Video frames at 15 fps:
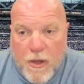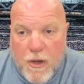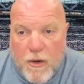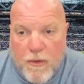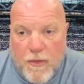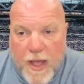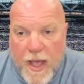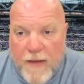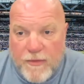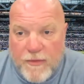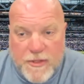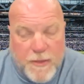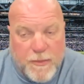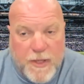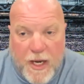are they having
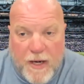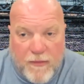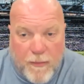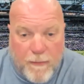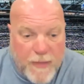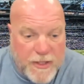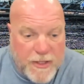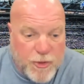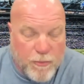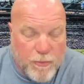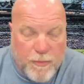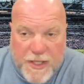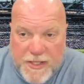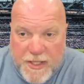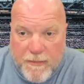some kind of a mental
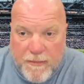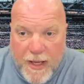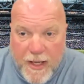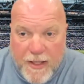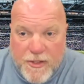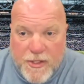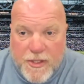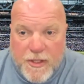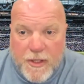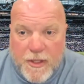pissing match